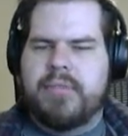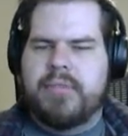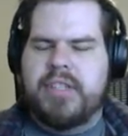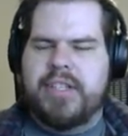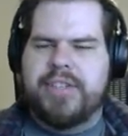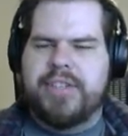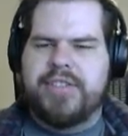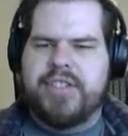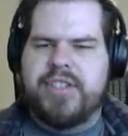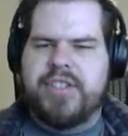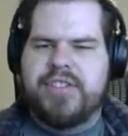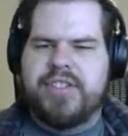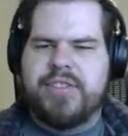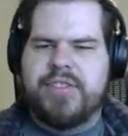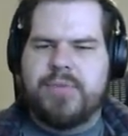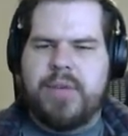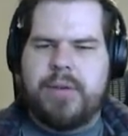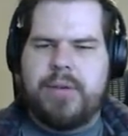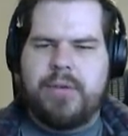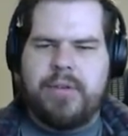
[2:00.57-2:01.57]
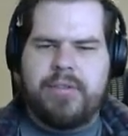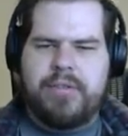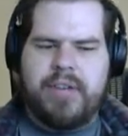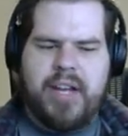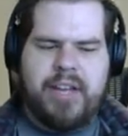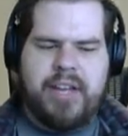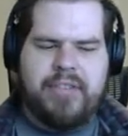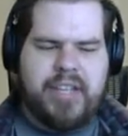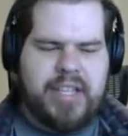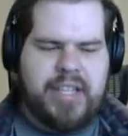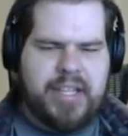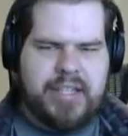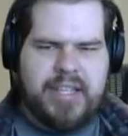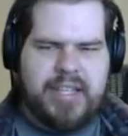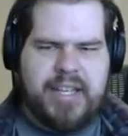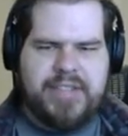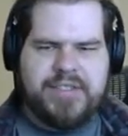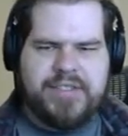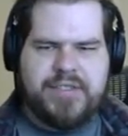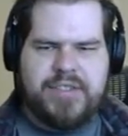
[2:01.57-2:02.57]
And just as we were arriving at
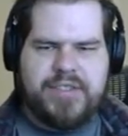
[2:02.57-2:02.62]
Castle